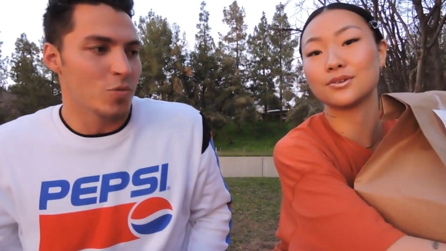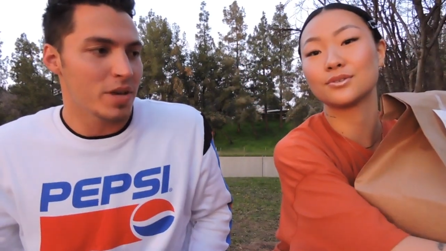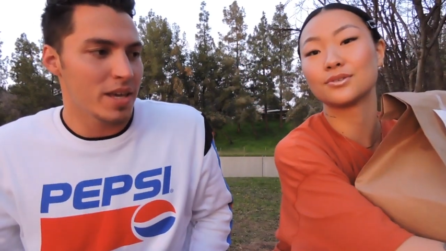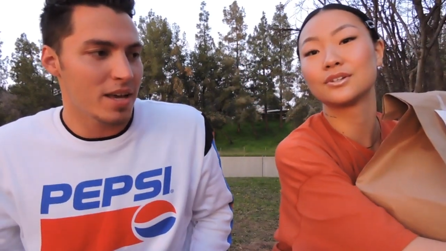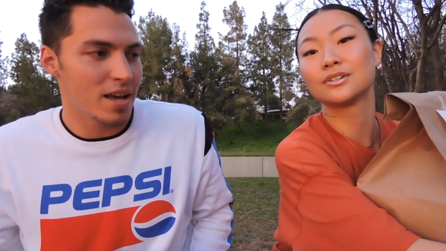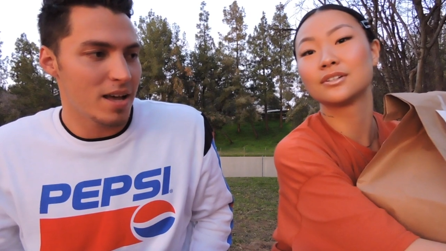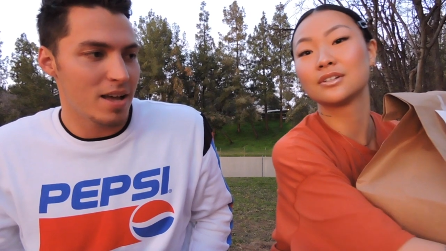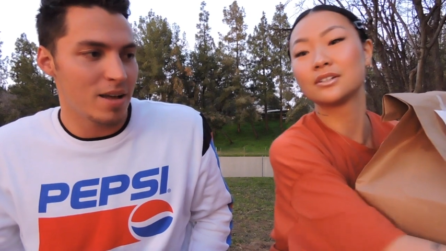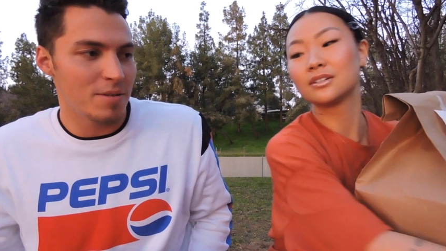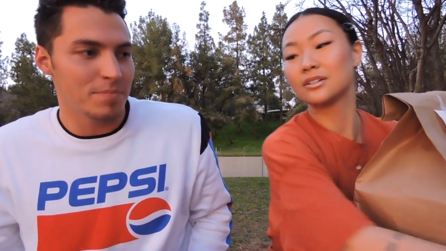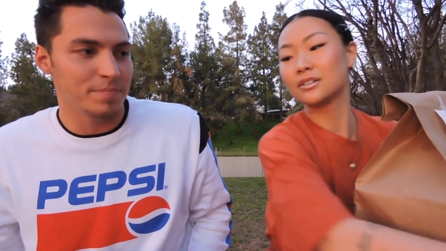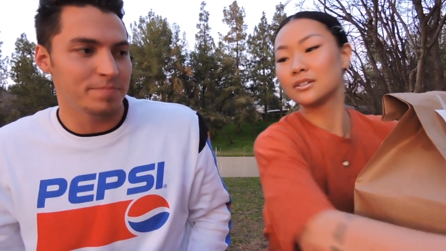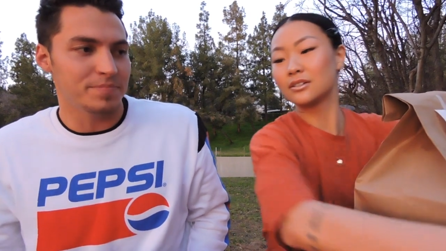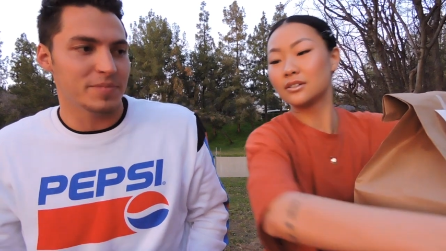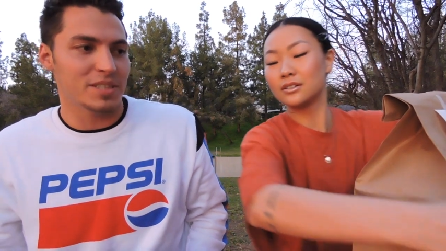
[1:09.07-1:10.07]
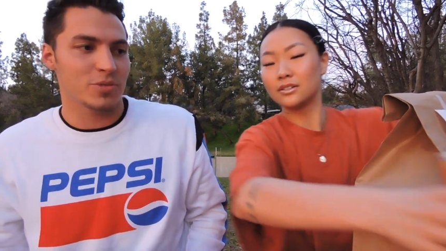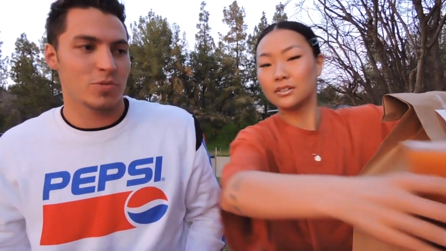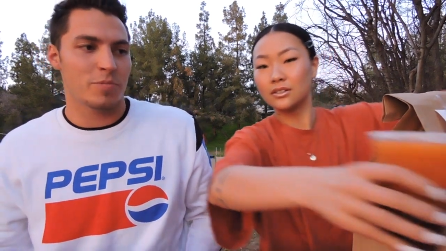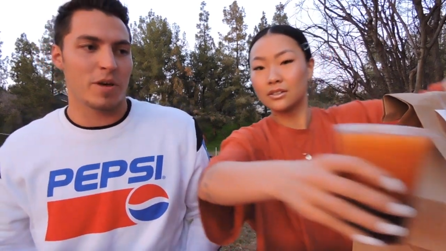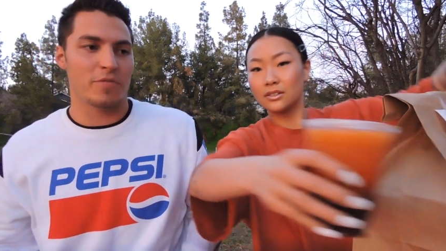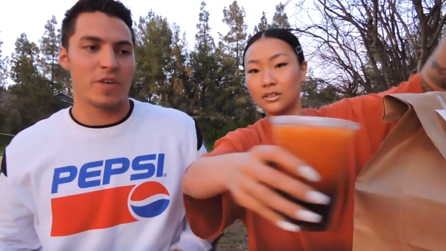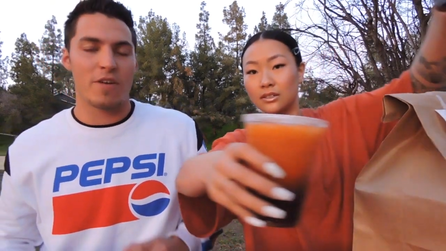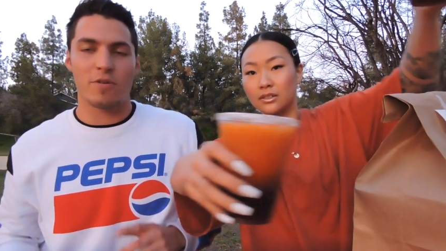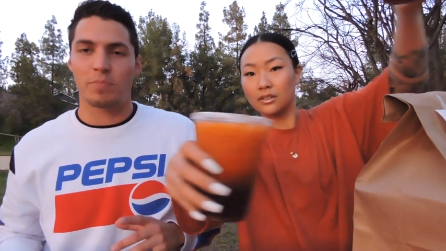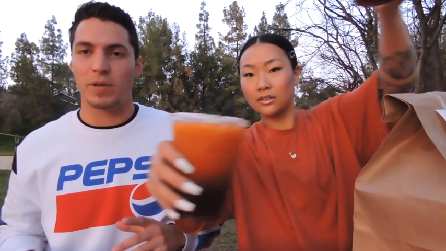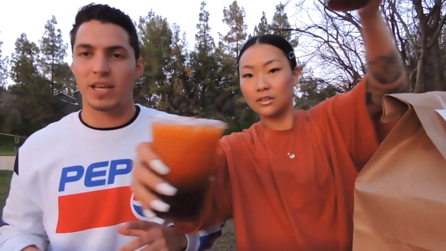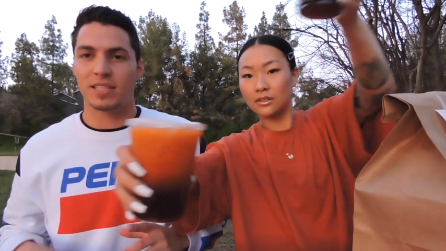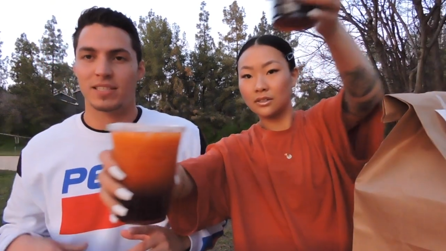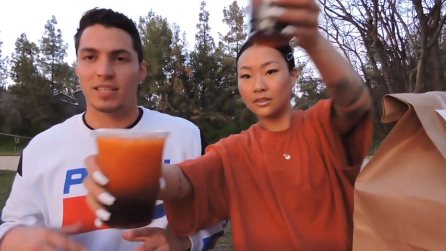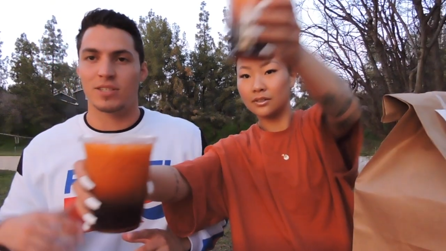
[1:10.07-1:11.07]
Speaker 1: to? We um, this is one of my favorite
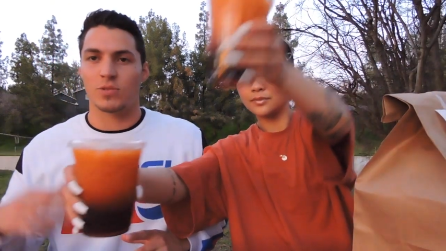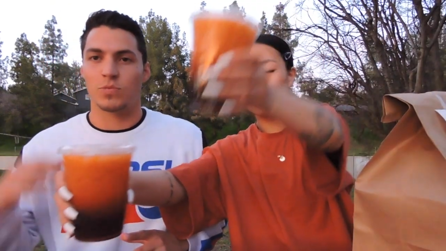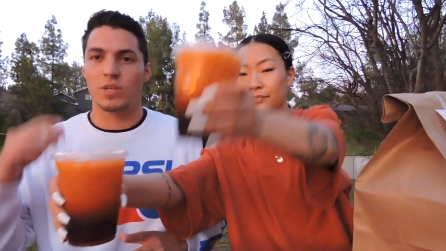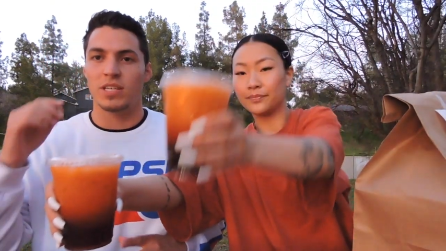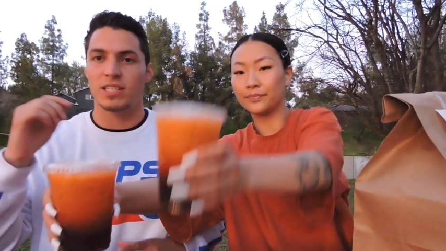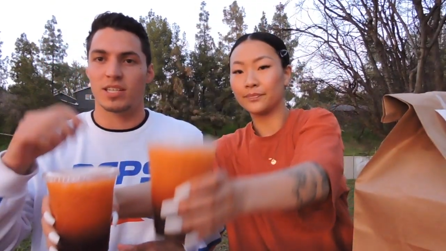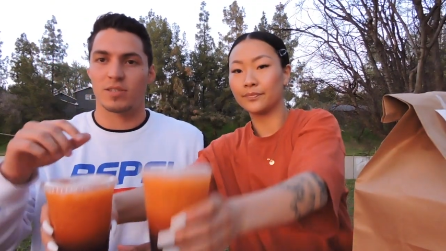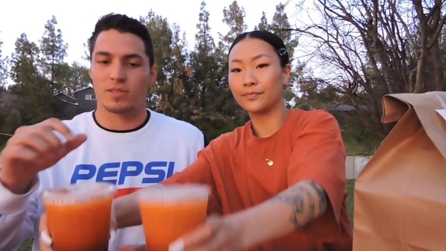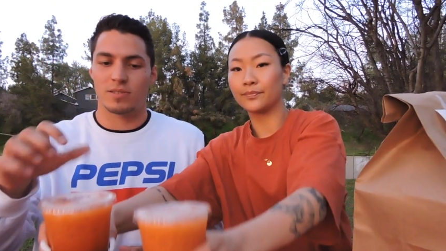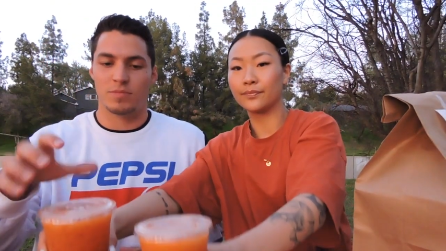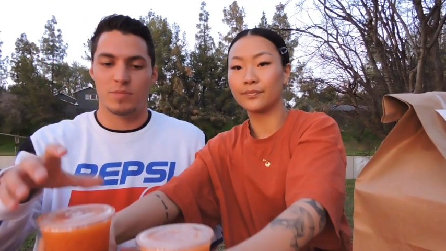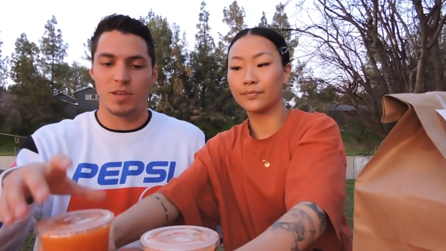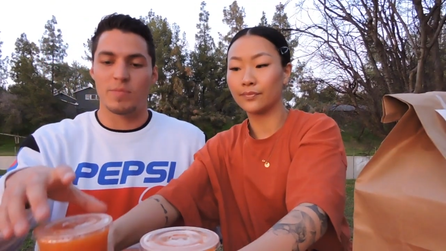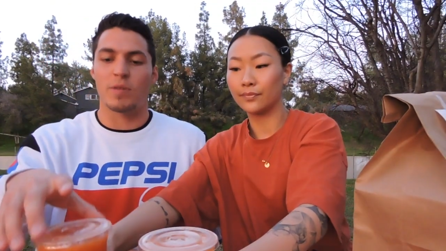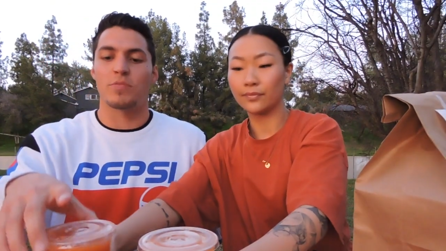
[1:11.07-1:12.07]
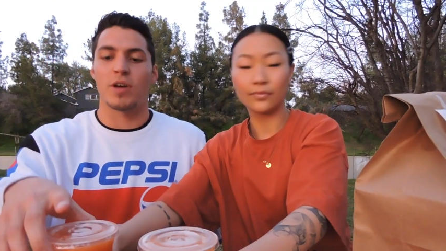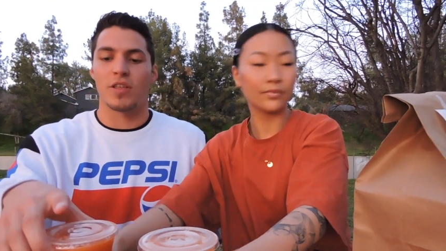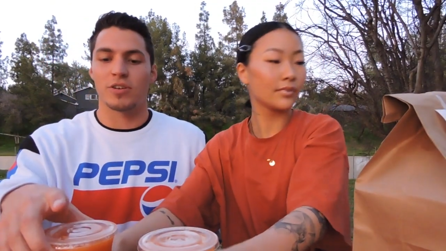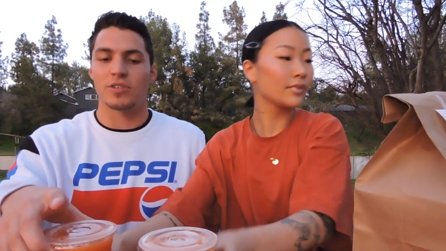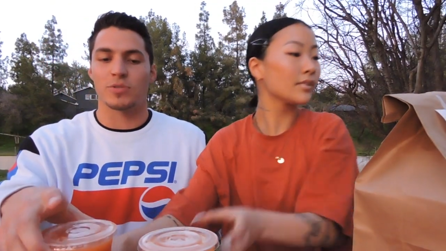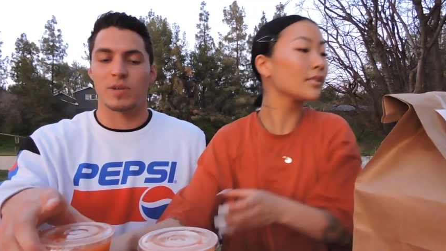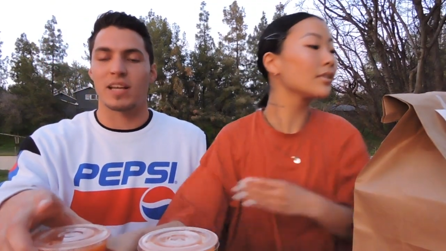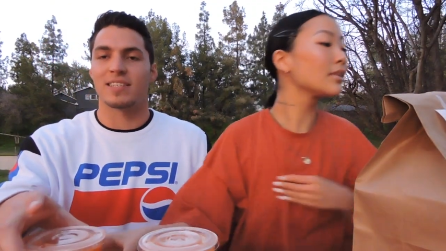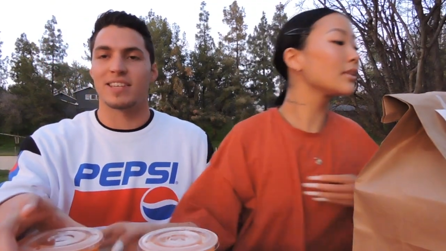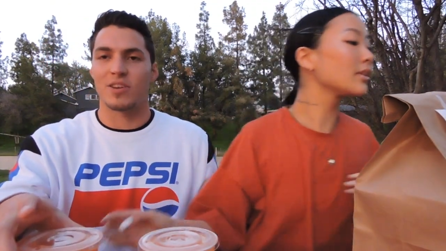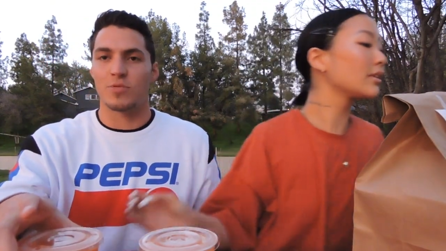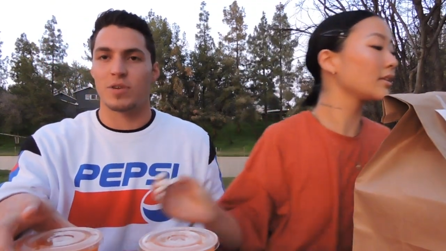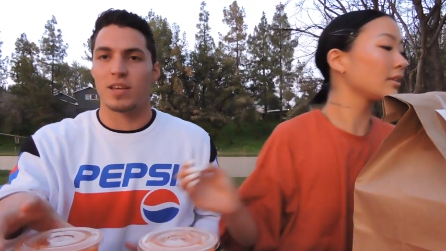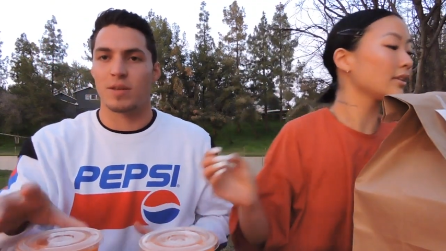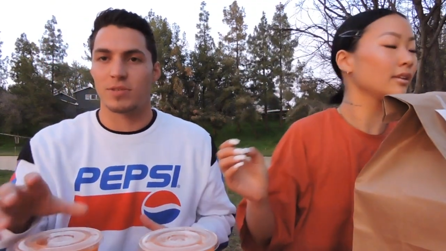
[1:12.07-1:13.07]
places. We just me and my brothers. When I
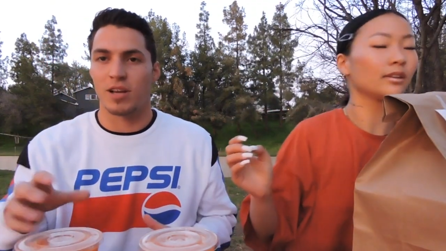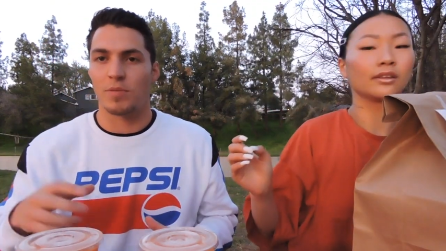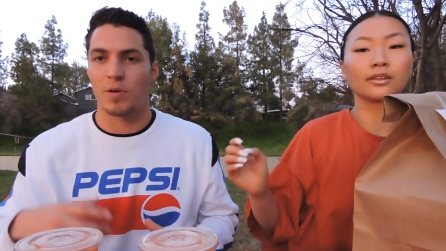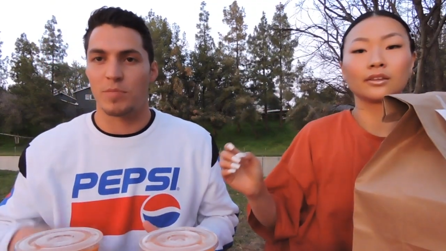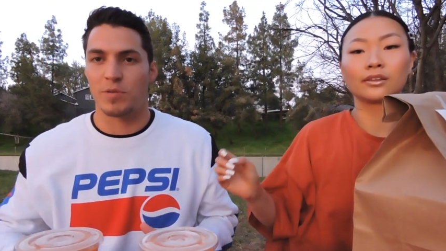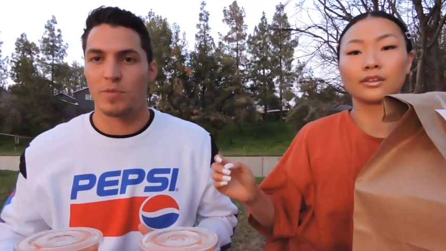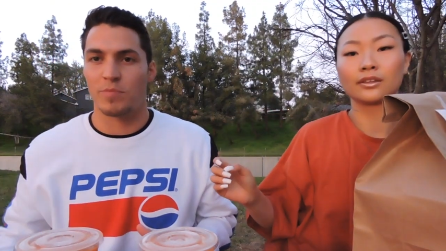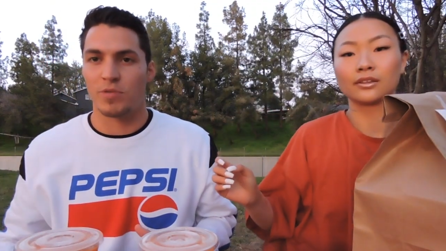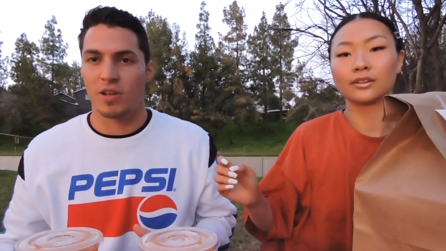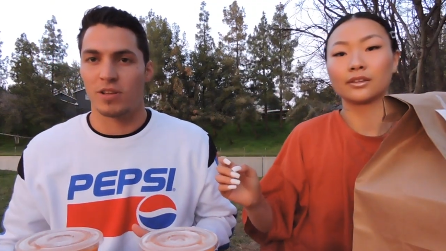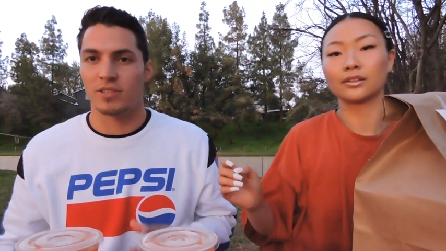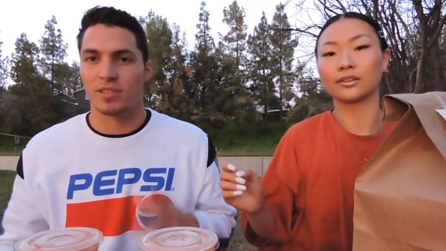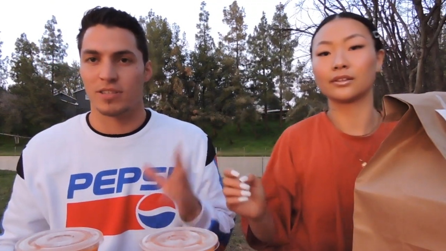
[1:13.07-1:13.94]
say we, I'm talking about me and my brothers